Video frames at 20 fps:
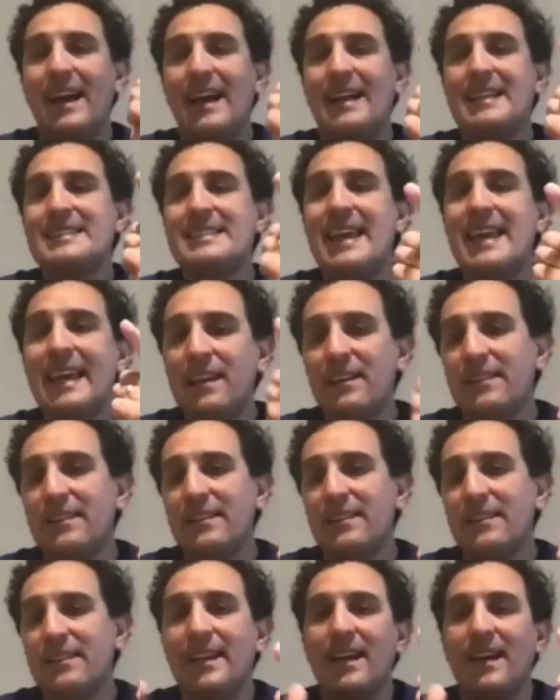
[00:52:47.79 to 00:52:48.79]
And
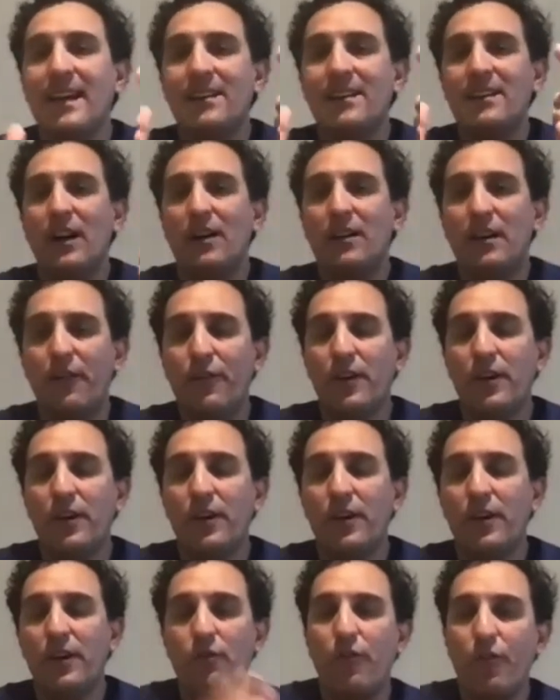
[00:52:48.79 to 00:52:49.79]
secondly, if you're
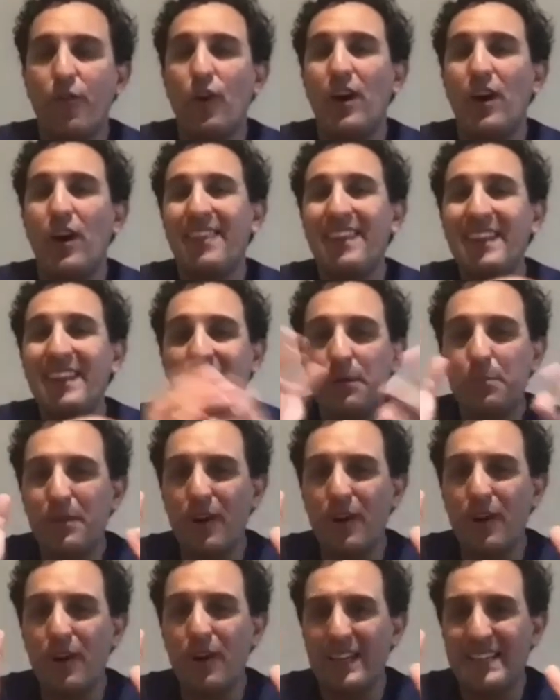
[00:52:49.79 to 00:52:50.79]
going to refer, I think it'd
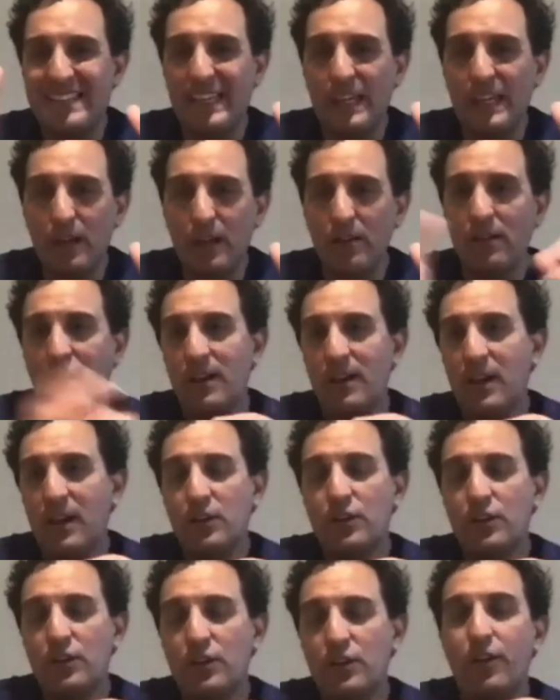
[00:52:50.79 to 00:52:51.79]
be ideal
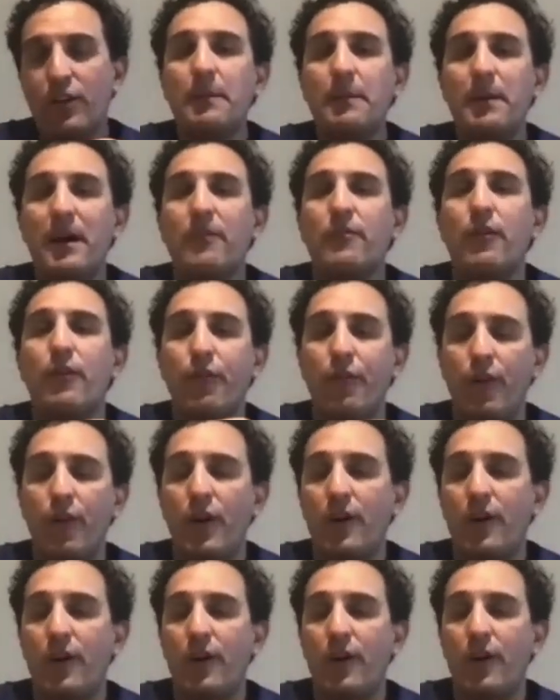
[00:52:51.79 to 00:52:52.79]
to think about
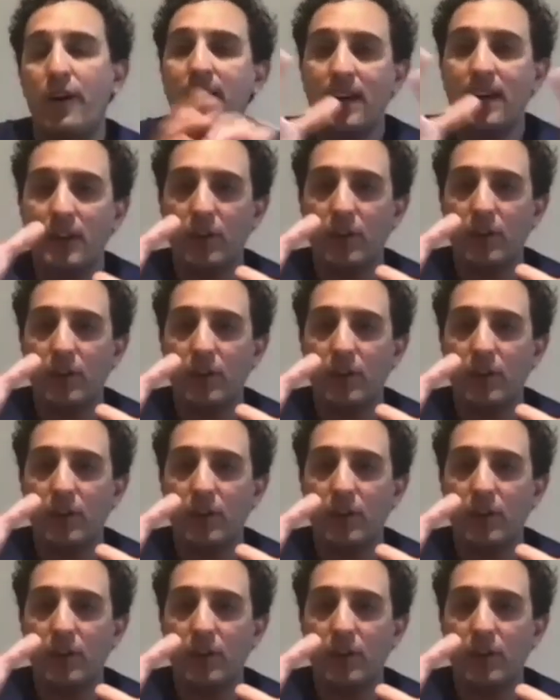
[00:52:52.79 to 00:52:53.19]
referring